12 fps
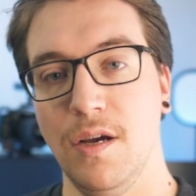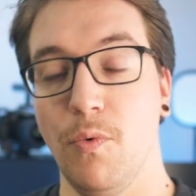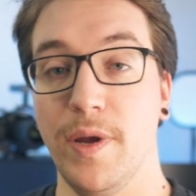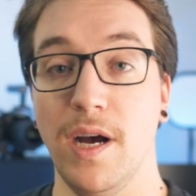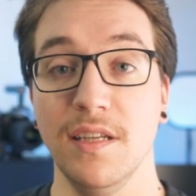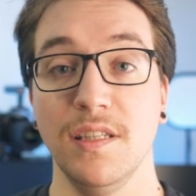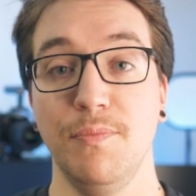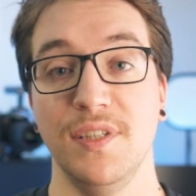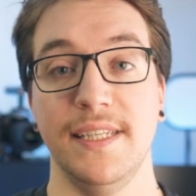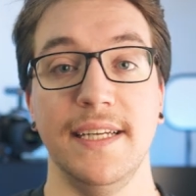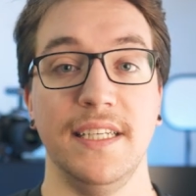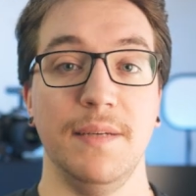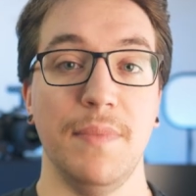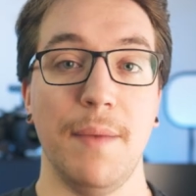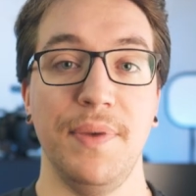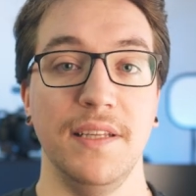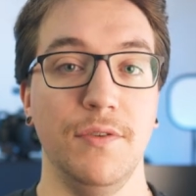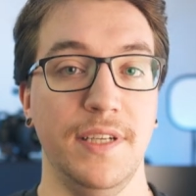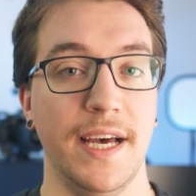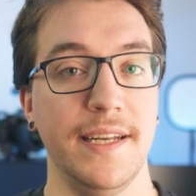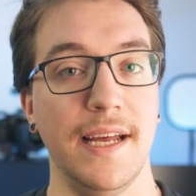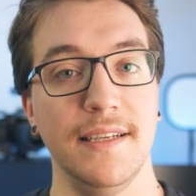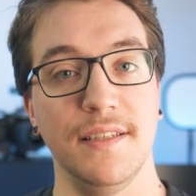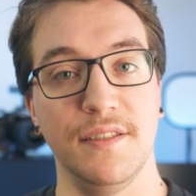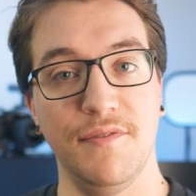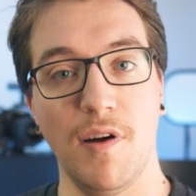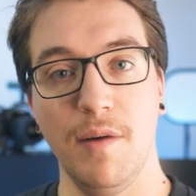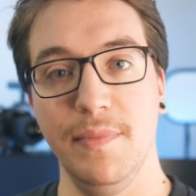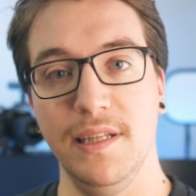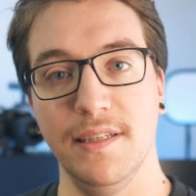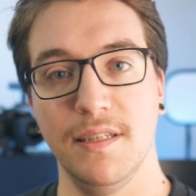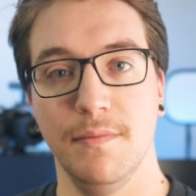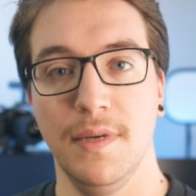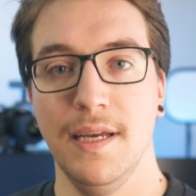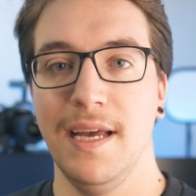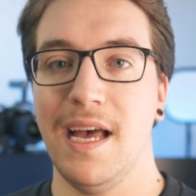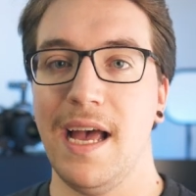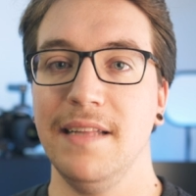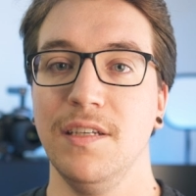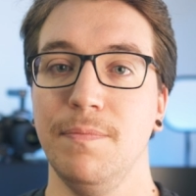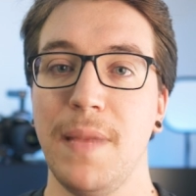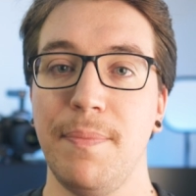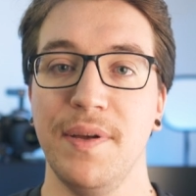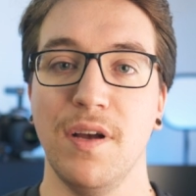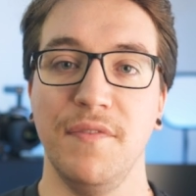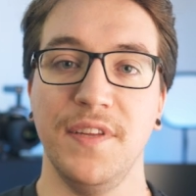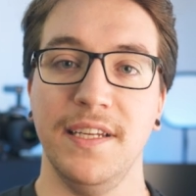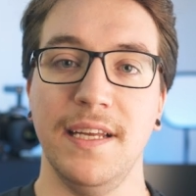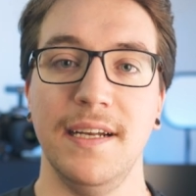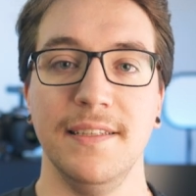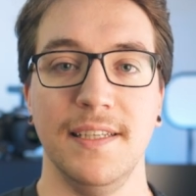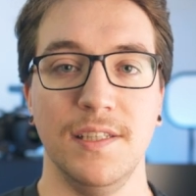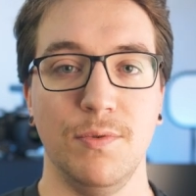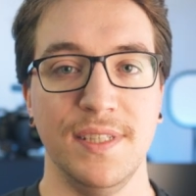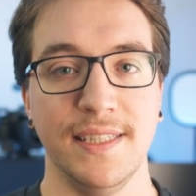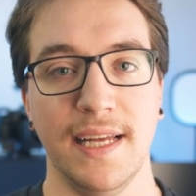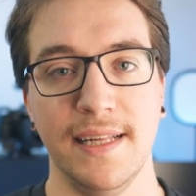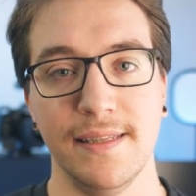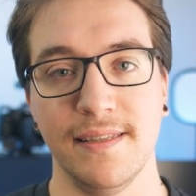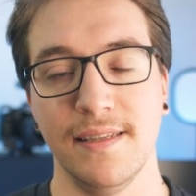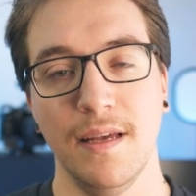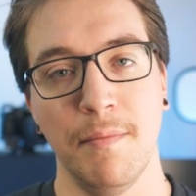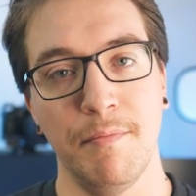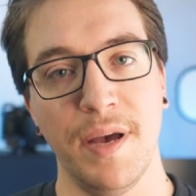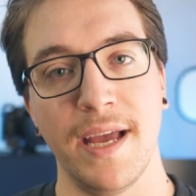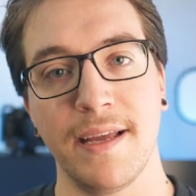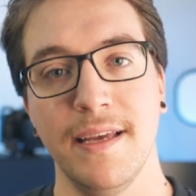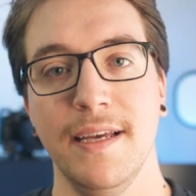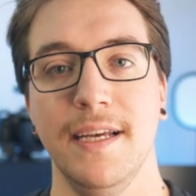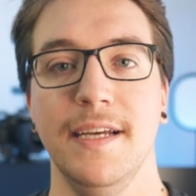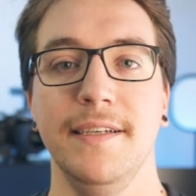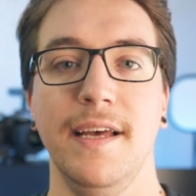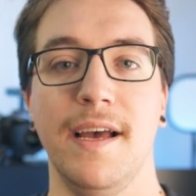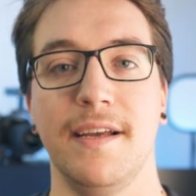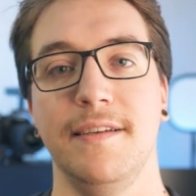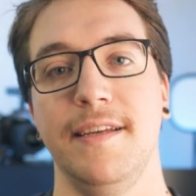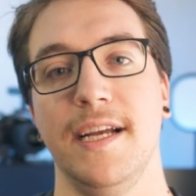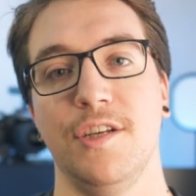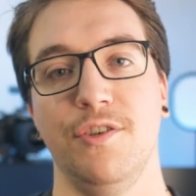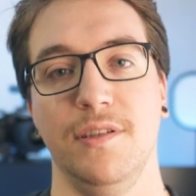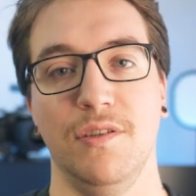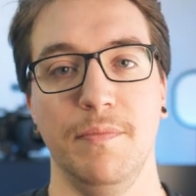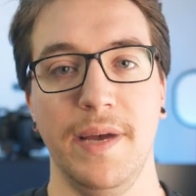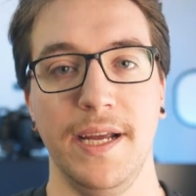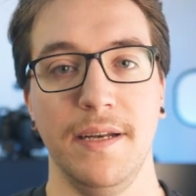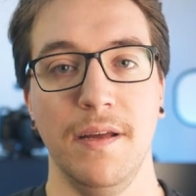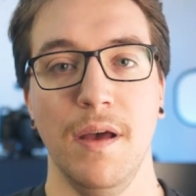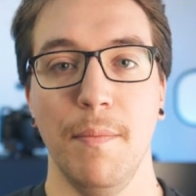We also presented a mapping to the analysis formalism and the mapping of the analysis results back in the architectural domain,